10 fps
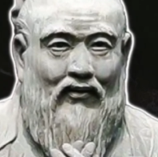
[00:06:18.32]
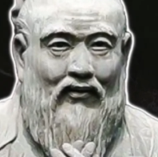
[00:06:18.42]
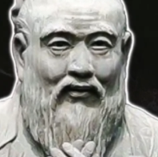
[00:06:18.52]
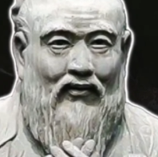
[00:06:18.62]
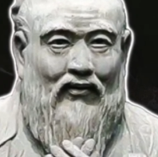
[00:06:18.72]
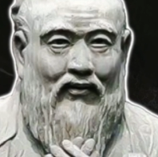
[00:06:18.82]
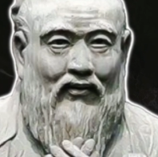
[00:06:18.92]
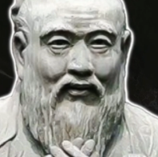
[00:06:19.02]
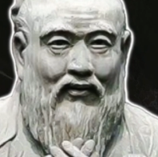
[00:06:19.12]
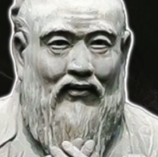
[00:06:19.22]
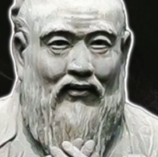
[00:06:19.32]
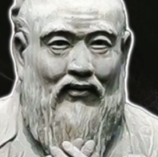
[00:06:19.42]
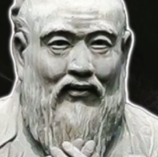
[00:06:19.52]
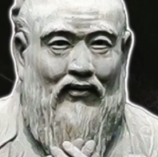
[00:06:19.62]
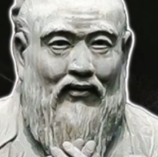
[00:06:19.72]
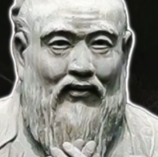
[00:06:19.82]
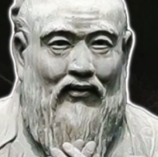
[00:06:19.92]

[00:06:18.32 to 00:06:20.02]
Nobody speaks.